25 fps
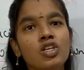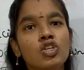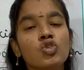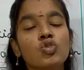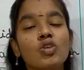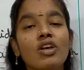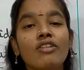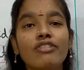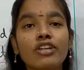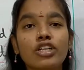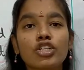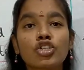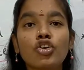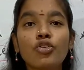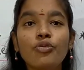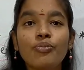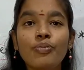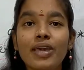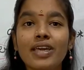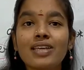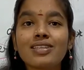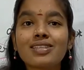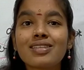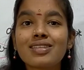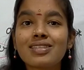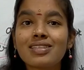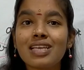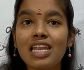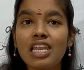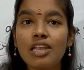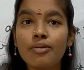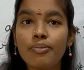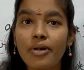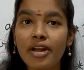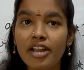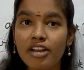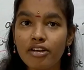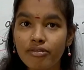So effect of base is
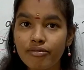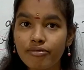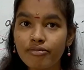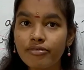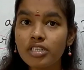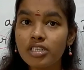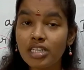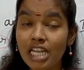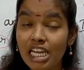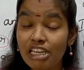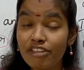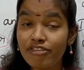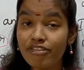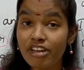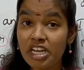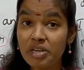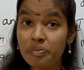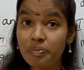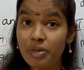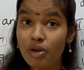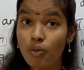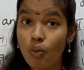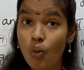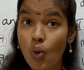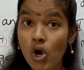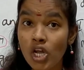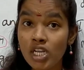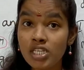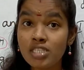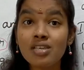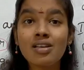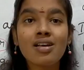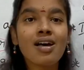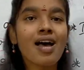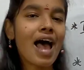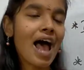nullified by what?